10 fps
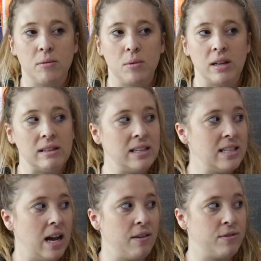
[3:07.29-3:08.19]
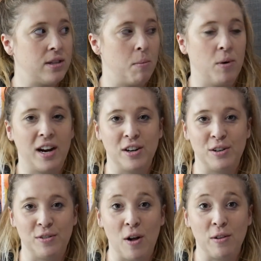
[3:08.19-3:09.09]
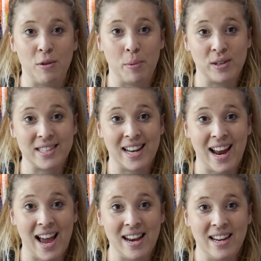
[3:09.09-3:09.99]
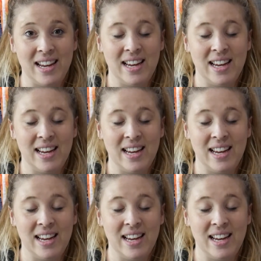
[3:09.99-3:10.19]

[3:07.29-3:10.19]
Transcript: will at least have some record of all of the books that I had,